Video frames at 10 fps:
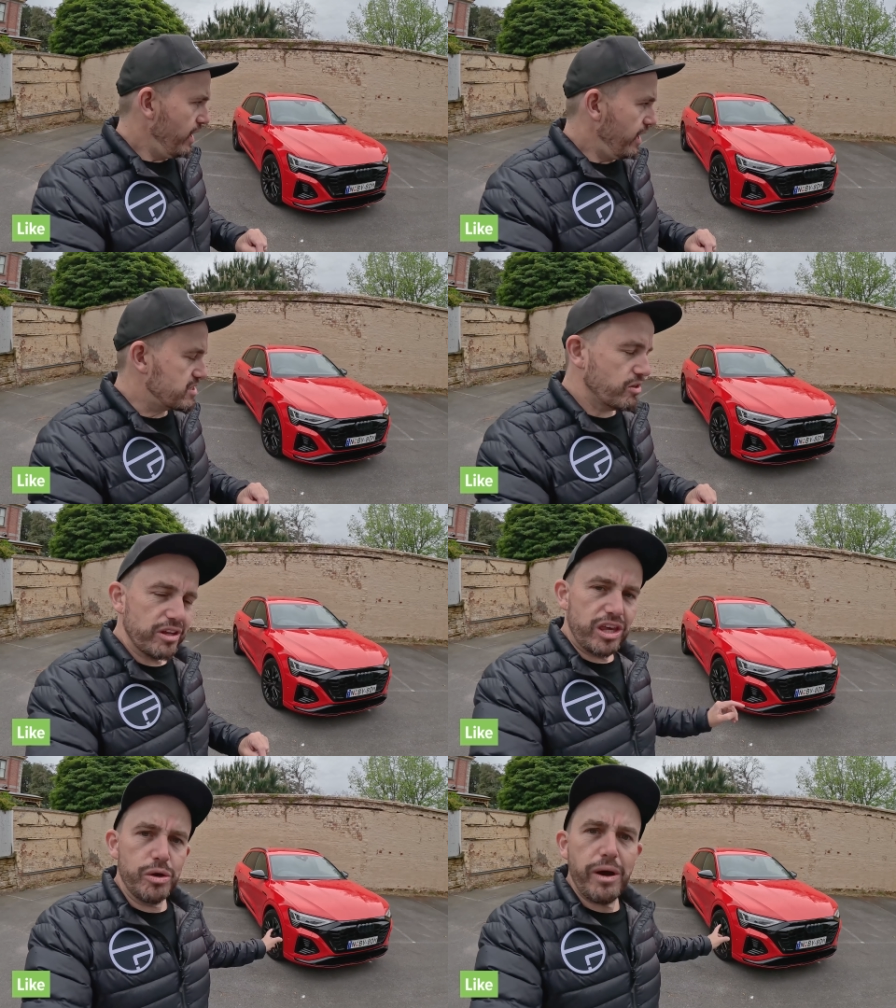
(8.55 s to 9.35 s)
it's got
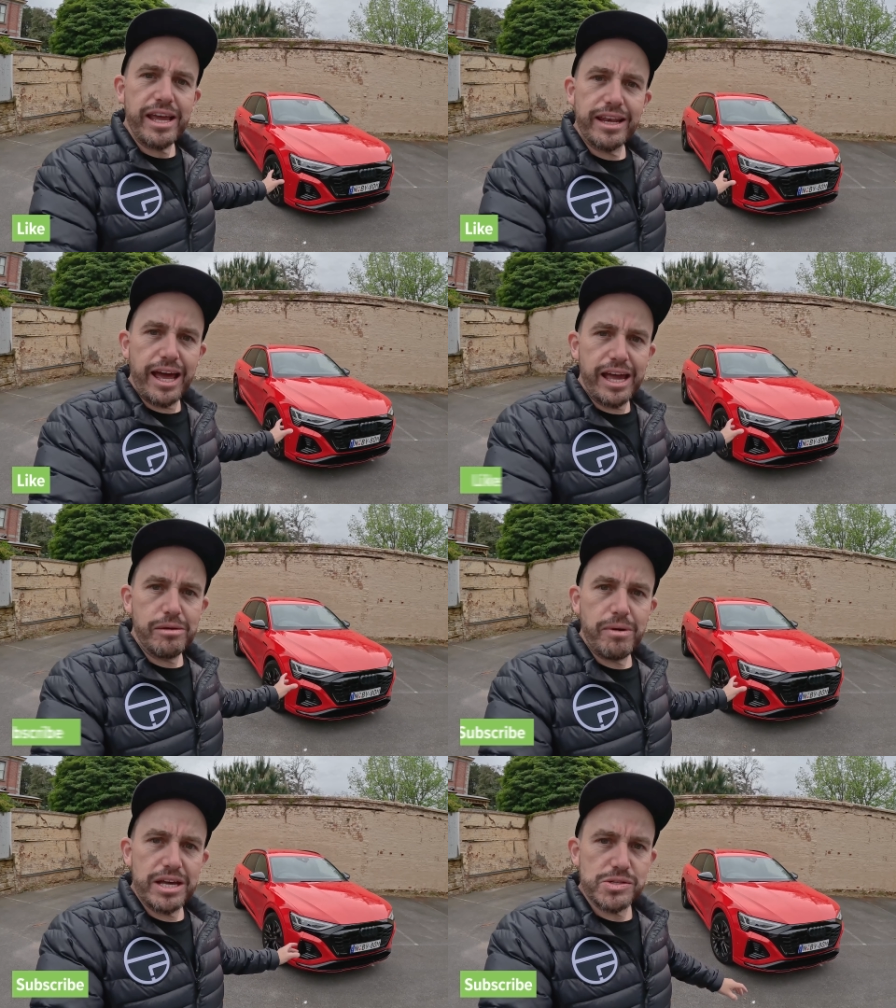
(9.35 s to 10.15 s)
the Q8
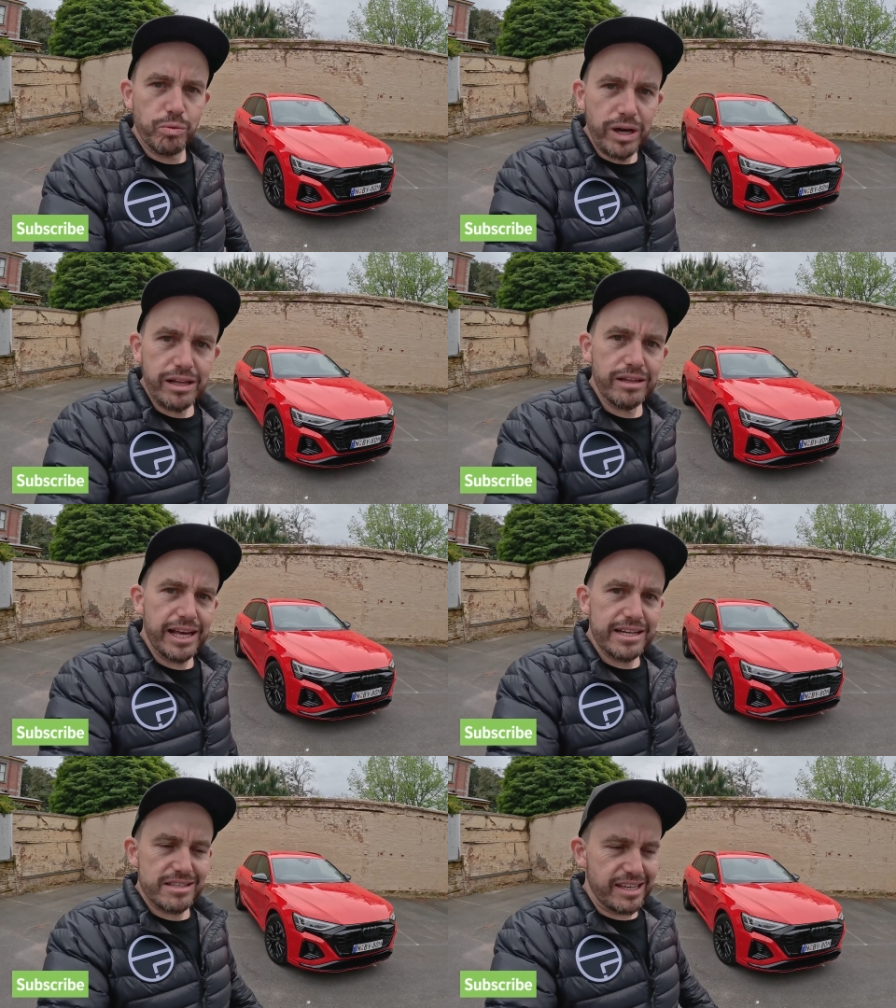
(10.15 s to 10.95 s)
name as well
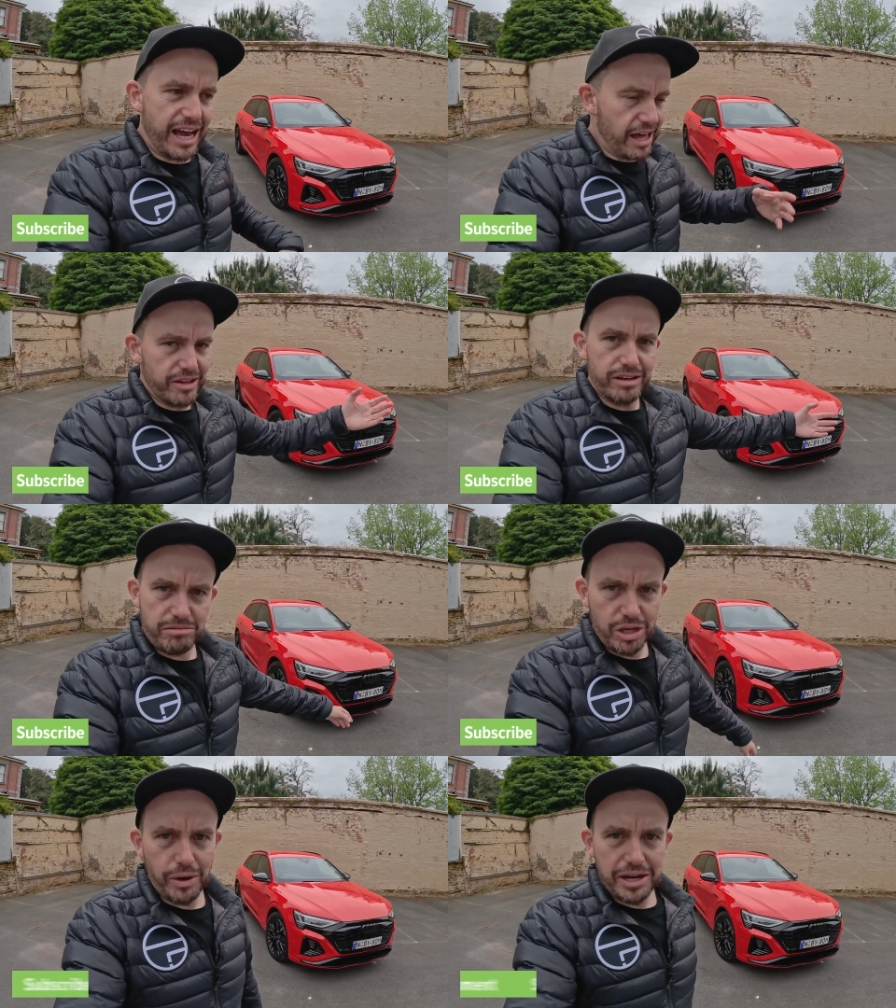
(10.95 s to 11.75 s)
as the other
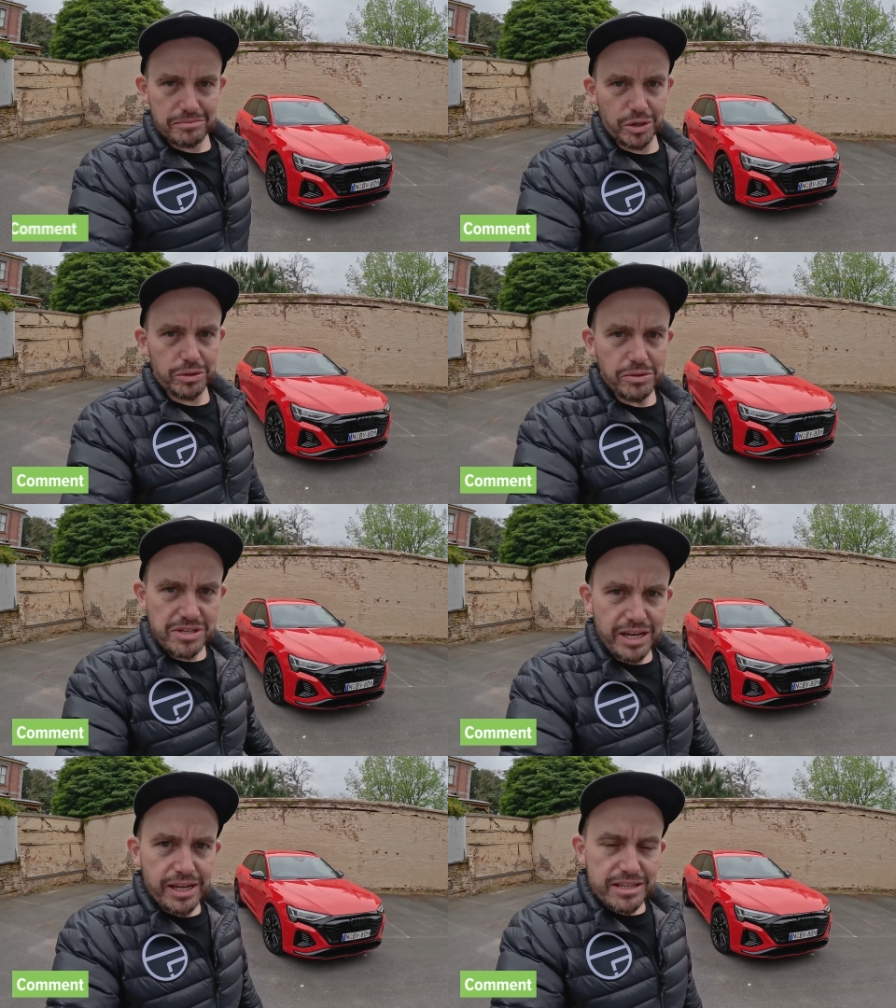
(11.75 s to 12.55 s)
Q8 models
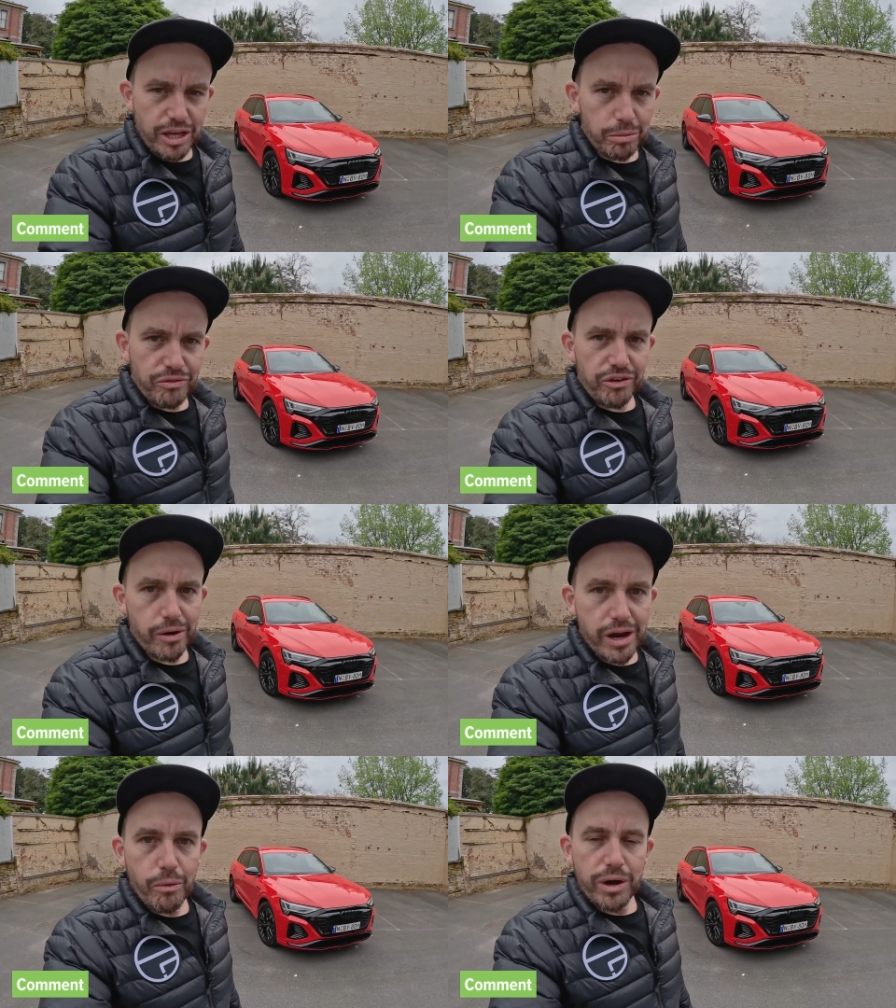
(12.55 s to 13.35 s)
to help you
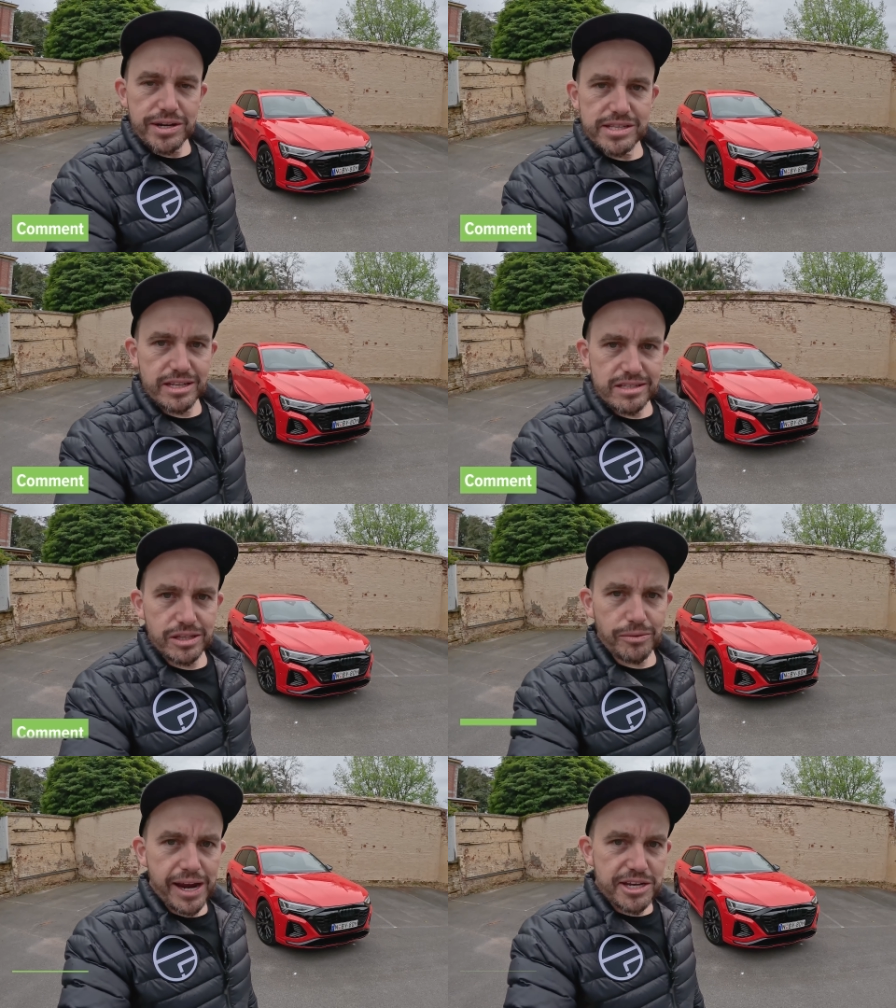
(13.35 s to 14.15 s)
figure out where it sits in
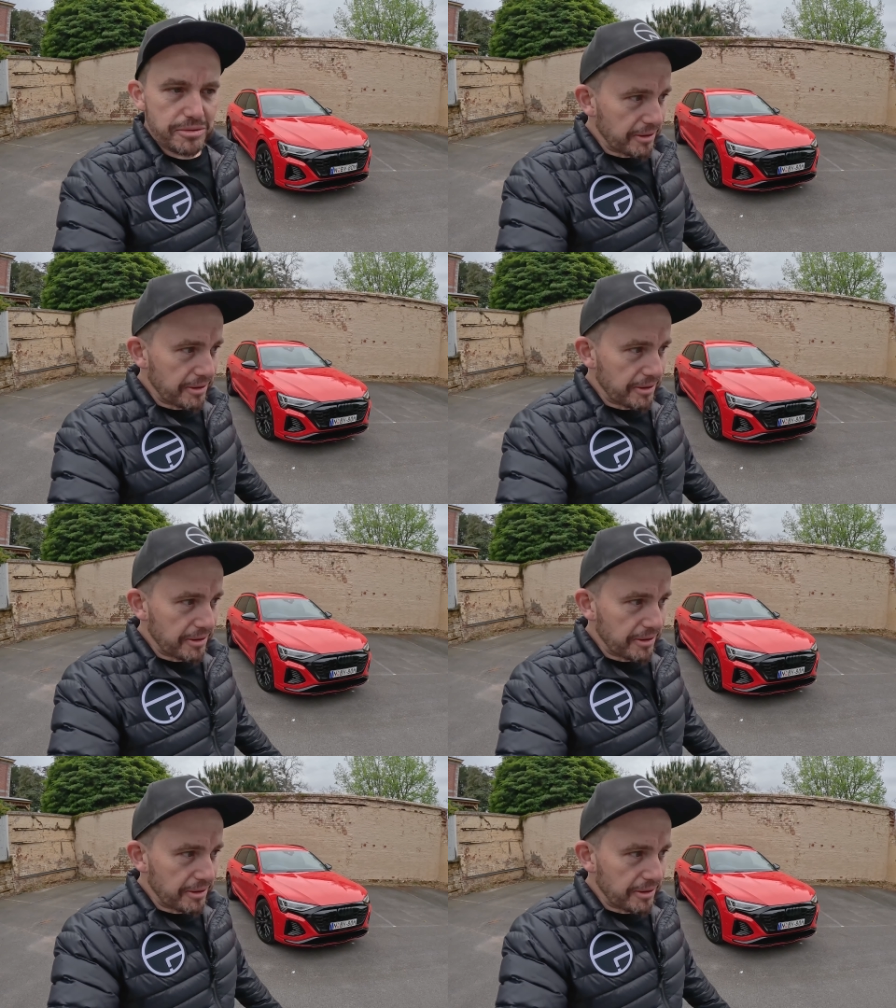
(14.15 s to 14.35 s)
the range.